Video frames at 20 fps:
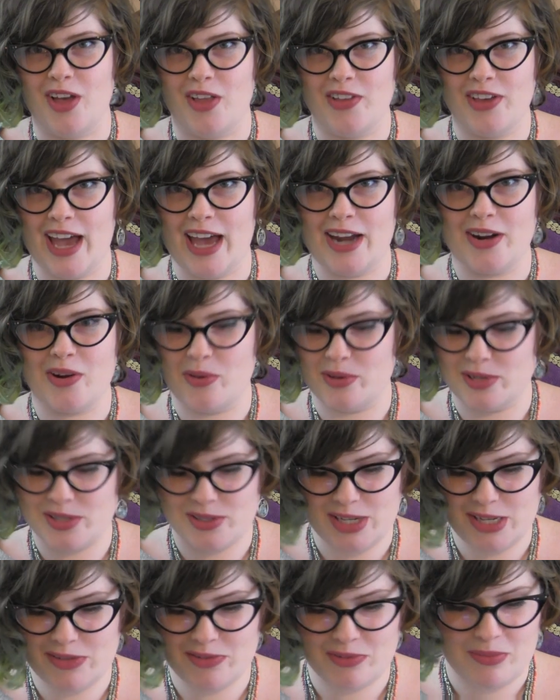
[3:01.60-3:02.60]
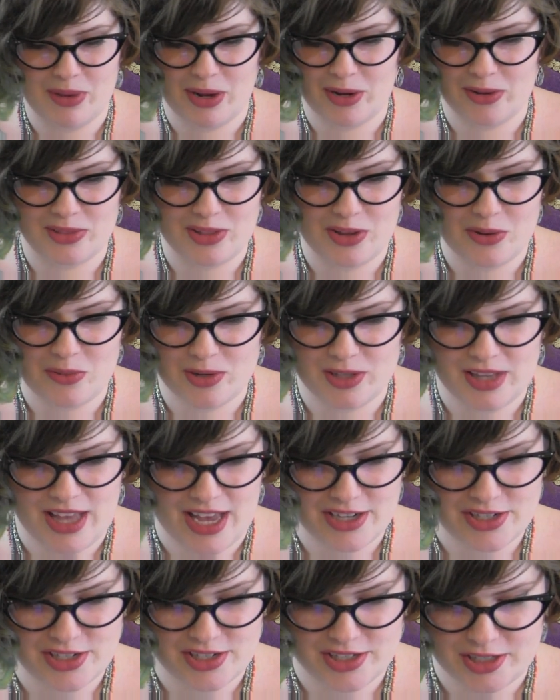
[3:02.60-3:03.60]
all the categories are even better than they were
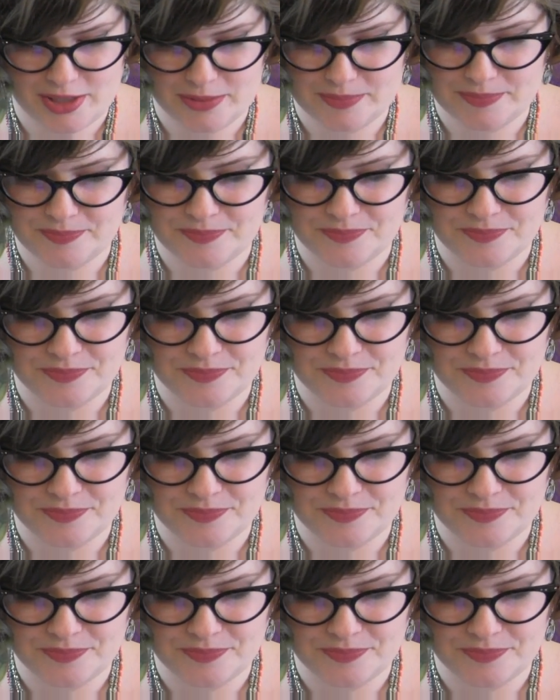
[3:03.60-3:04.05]
last year.